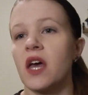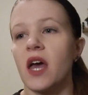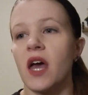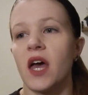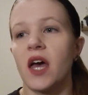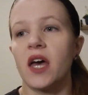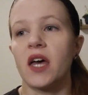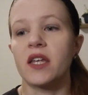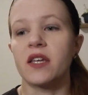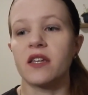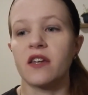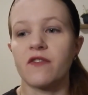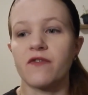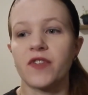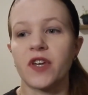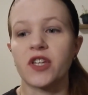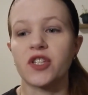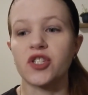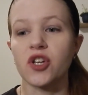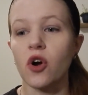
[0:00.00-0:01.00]
and if
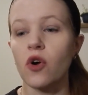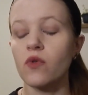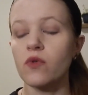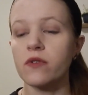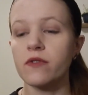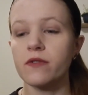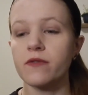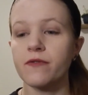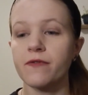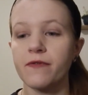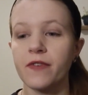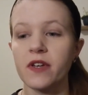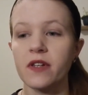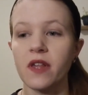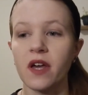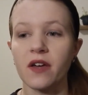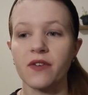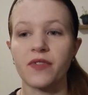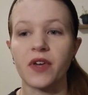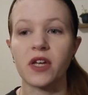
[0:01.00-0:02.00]
they don't feel
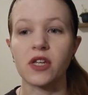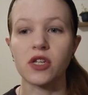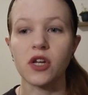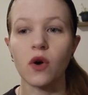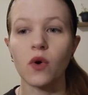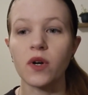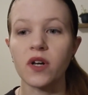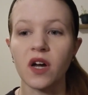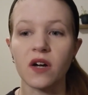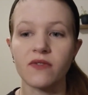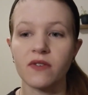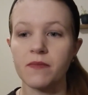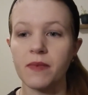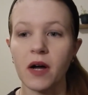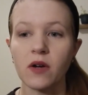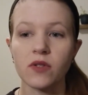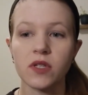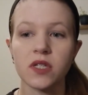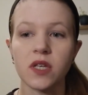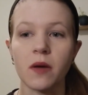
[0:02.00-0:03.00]
like they know enough
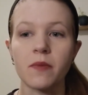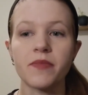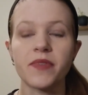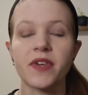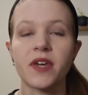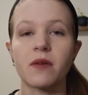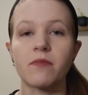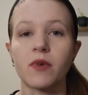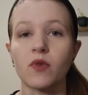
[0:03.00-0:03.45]
about something